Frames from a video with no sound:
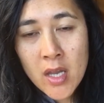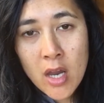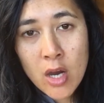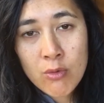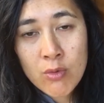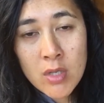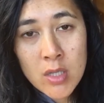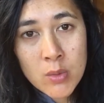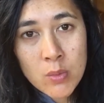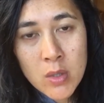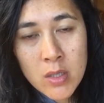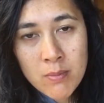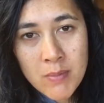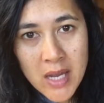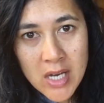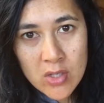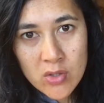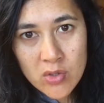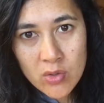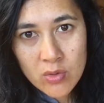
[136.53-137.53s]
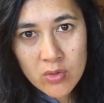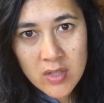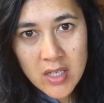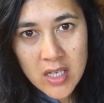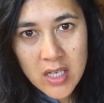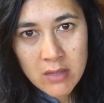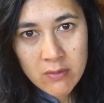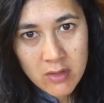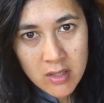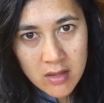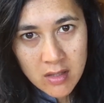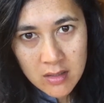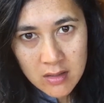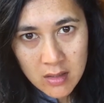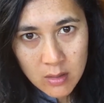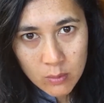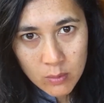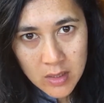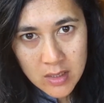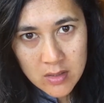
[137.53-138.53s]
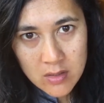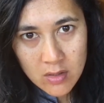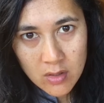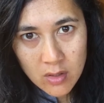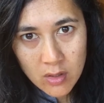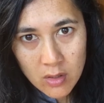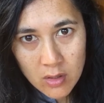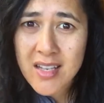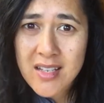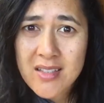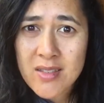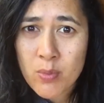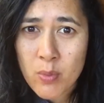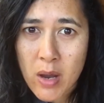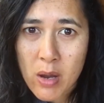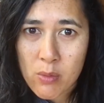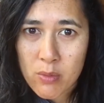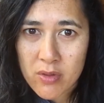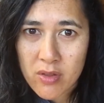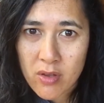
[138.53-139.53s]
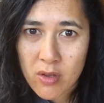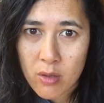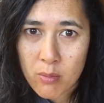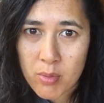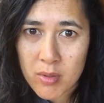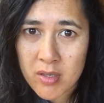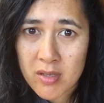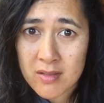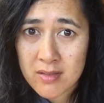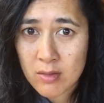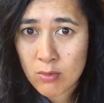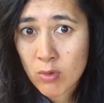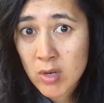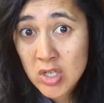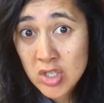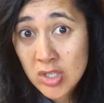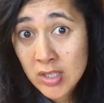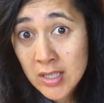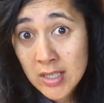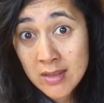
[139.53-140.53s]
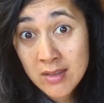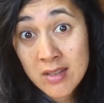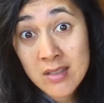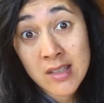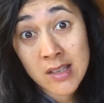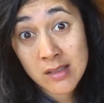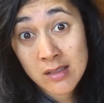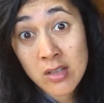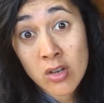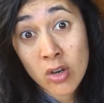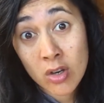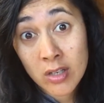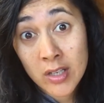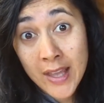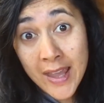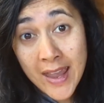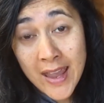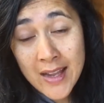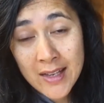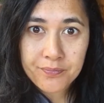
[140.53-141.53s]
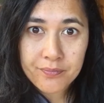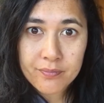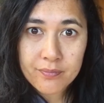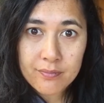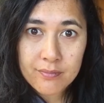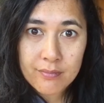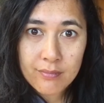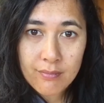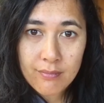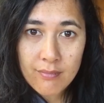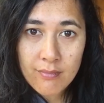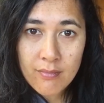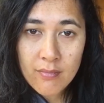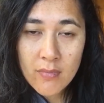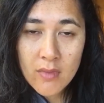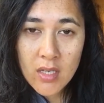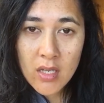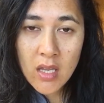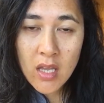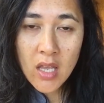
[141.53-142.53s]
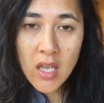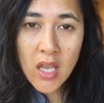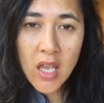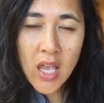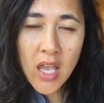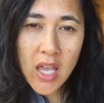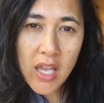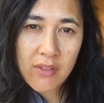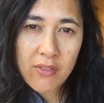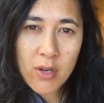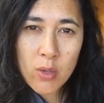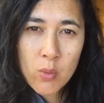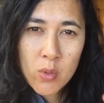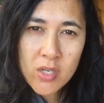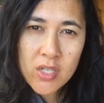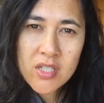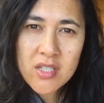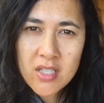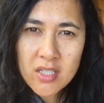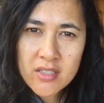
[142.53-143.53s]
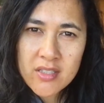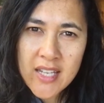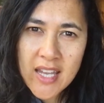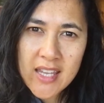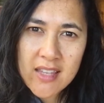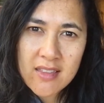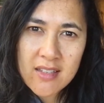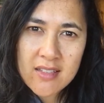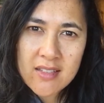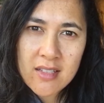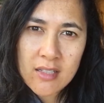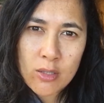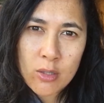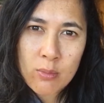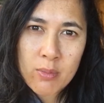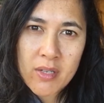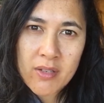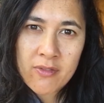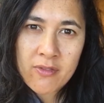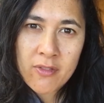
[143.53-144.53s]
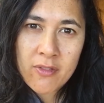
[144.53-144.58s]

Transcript: I really want to make sure that everything that we do sits well with her, because originally this is her land. If I wanted to take this a little bit